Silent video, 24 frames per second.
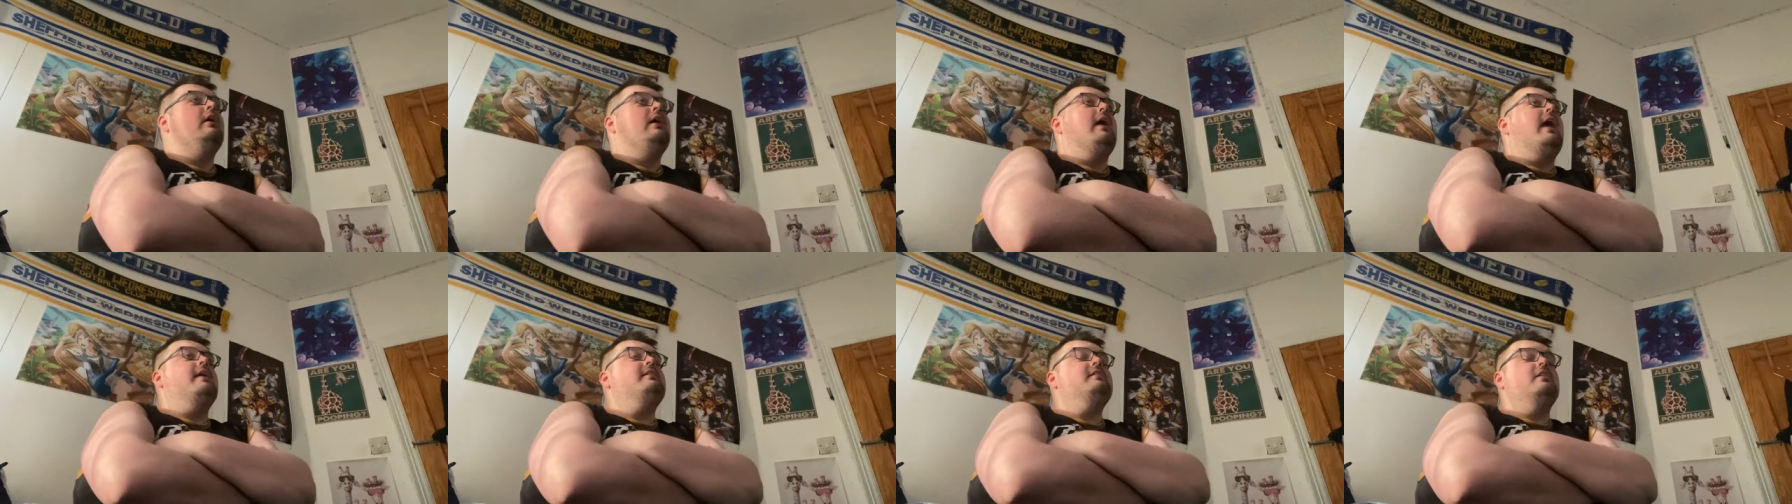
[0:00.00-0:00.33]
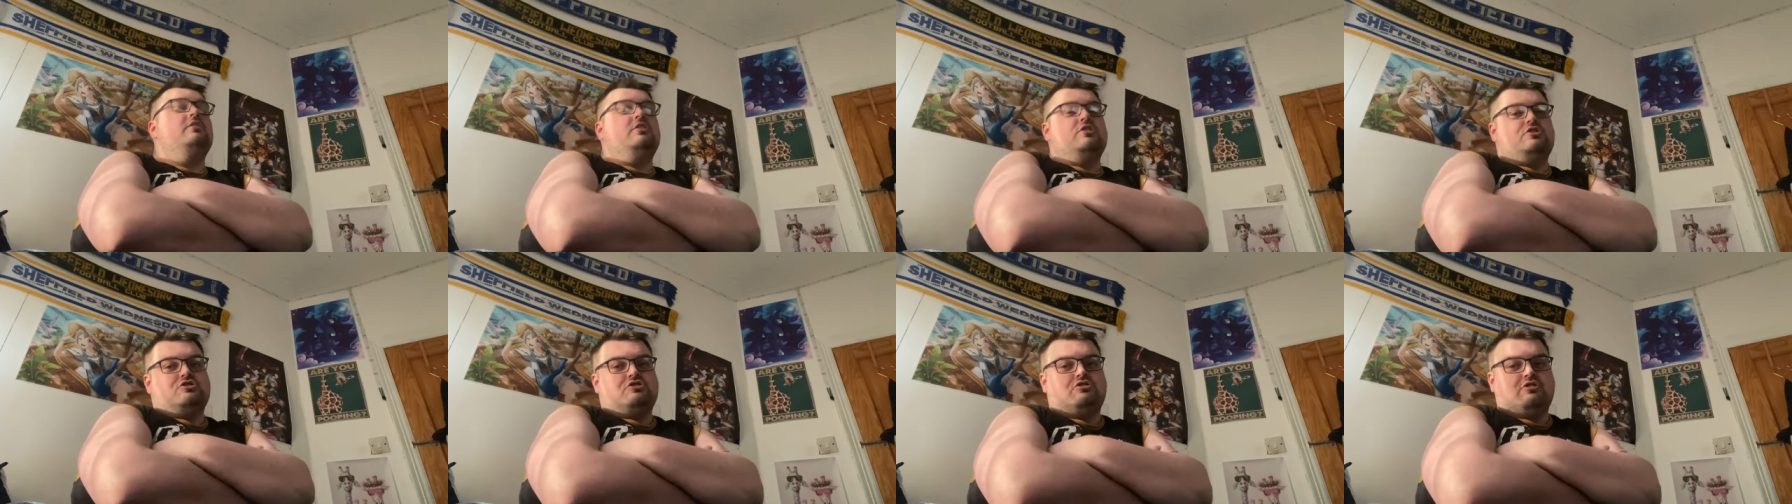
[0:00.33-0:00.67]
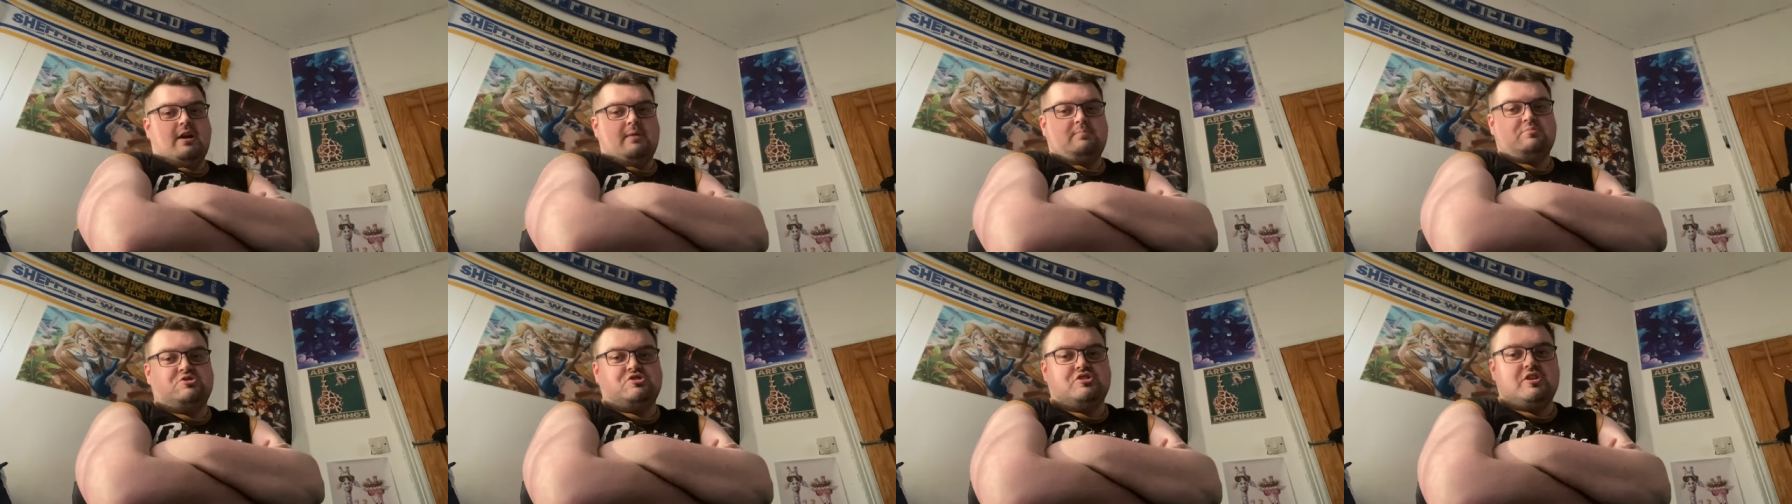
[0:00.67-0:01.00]
in a
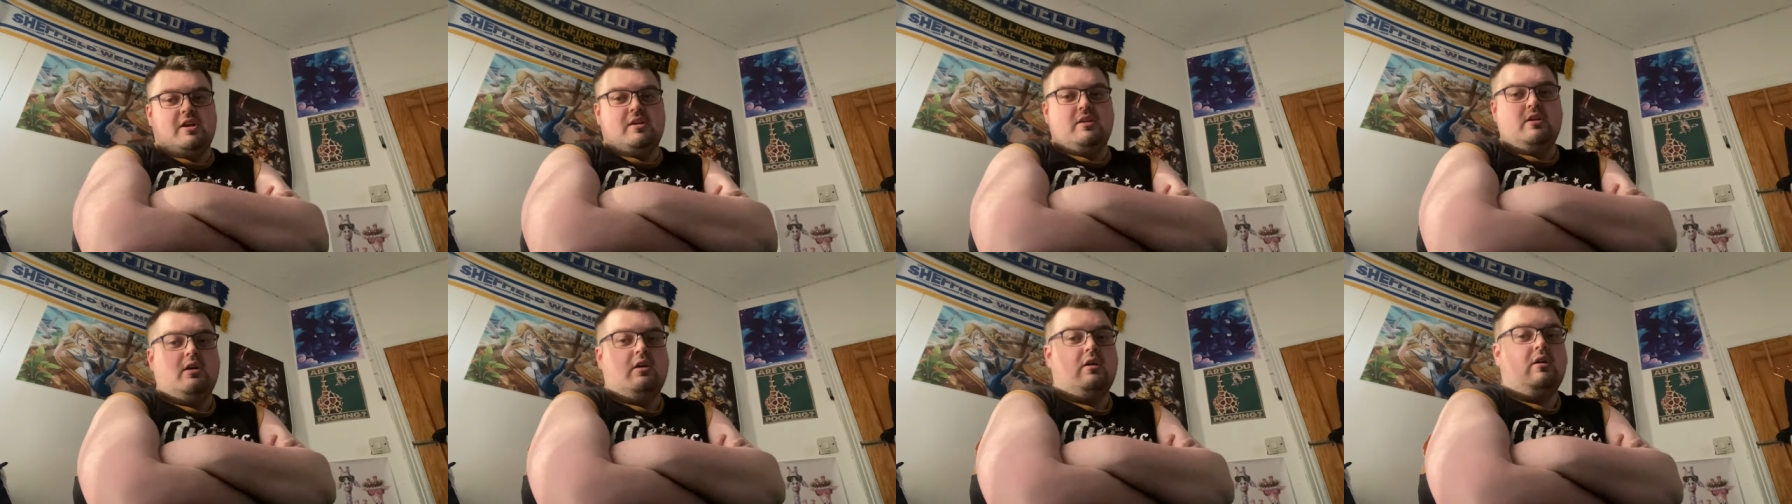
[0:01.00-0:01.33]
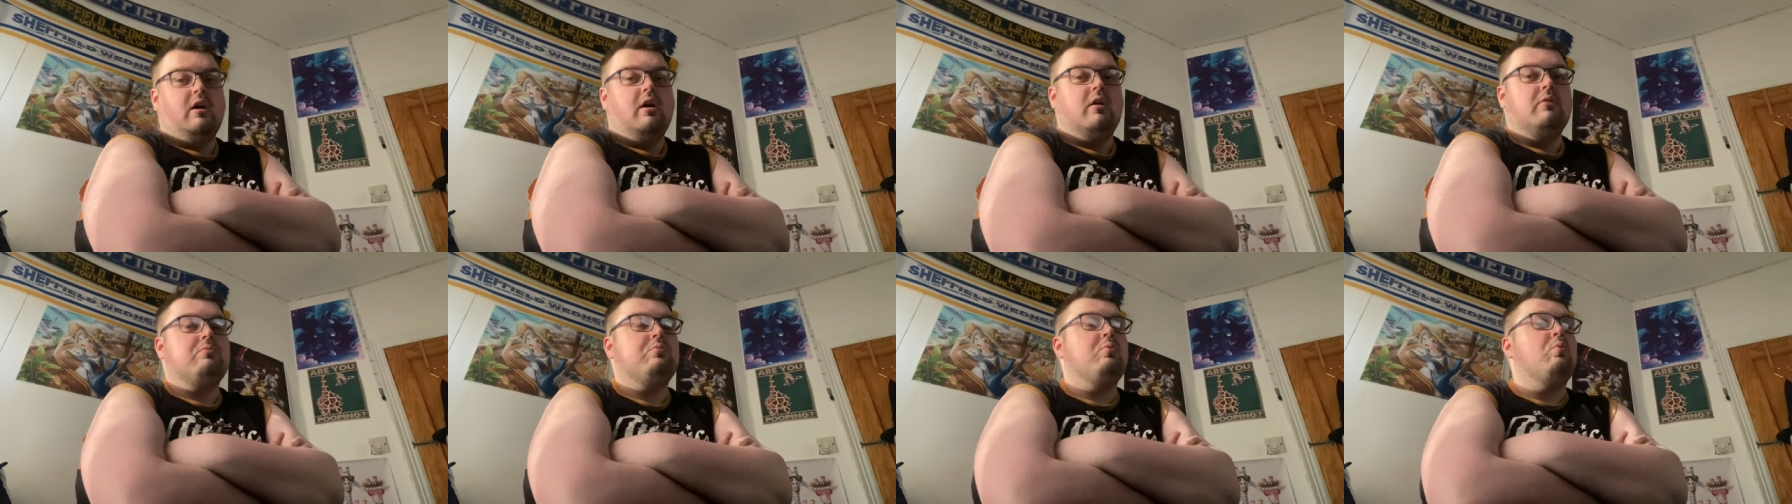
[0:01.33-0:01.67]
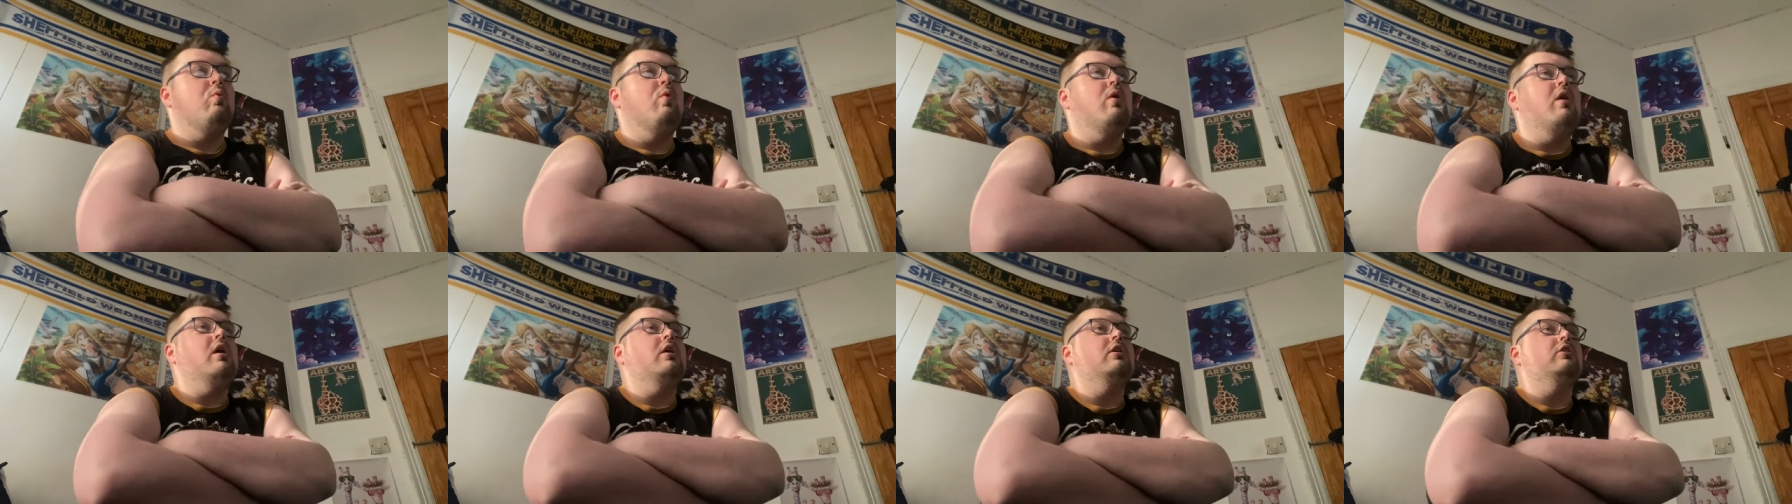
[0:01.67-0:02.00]
description of
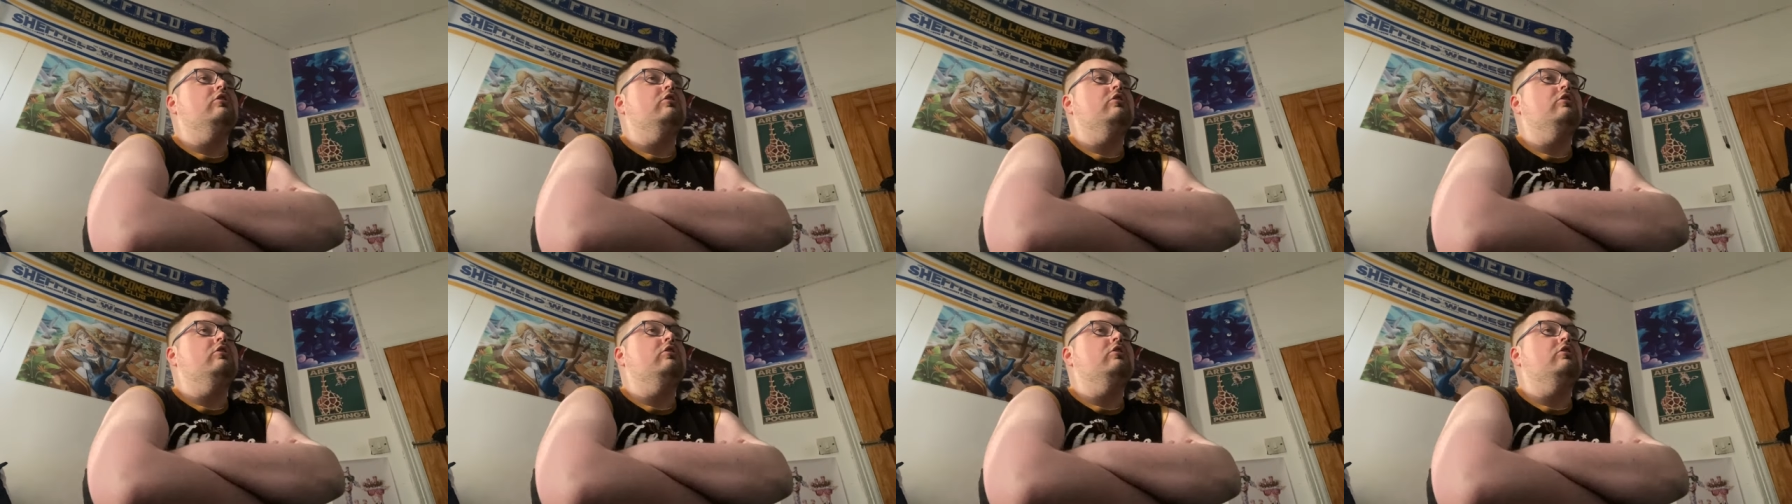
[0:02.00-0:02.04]
what